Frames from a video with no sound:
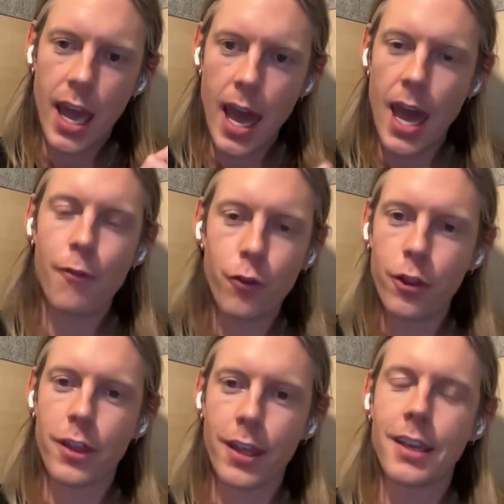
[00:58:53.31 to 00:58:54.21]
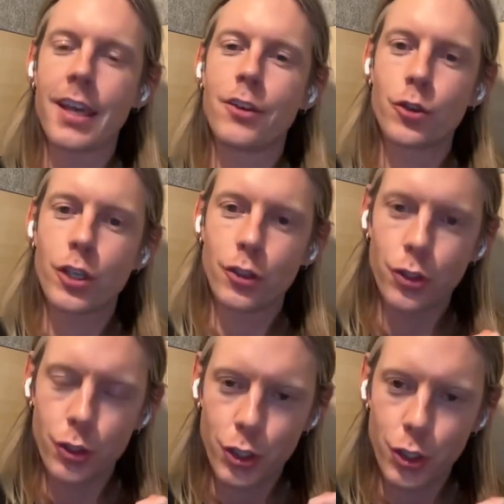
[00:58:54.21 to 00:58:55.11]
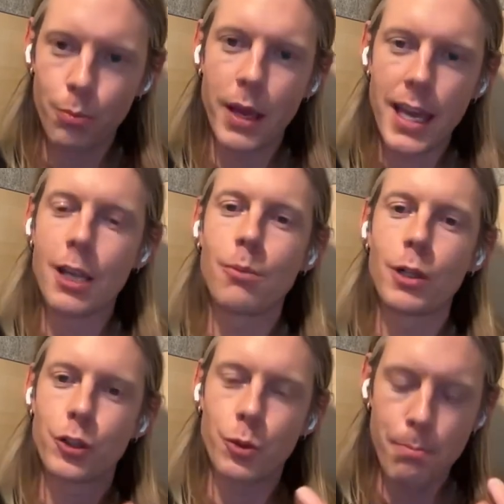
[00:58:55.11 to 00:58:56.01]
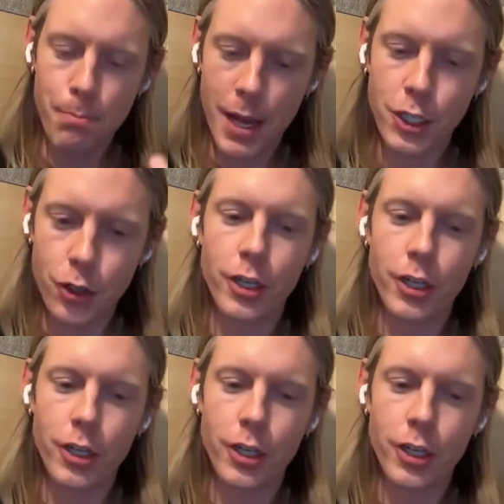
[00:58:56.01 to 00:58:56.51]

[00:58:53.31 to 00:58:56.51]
everything, and you should be able to measure,